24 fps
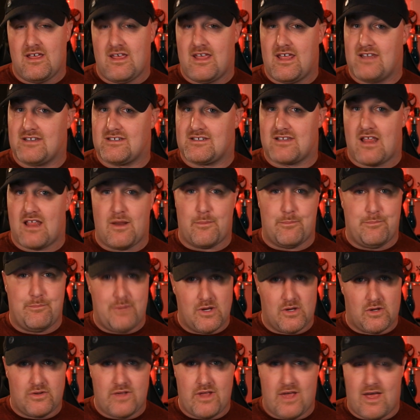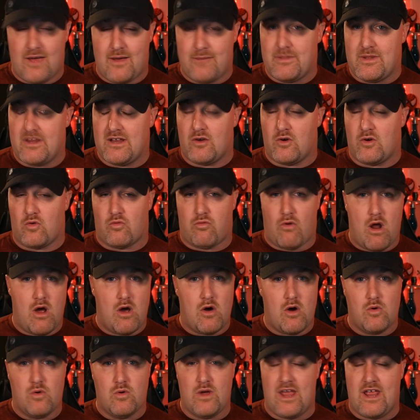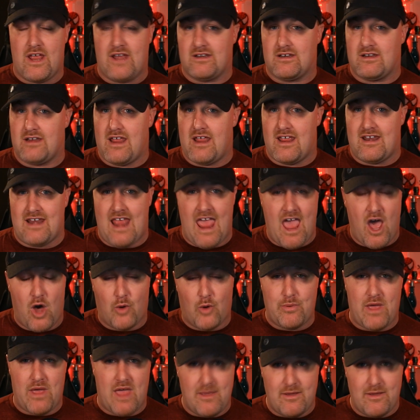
It's going to build up and grow and help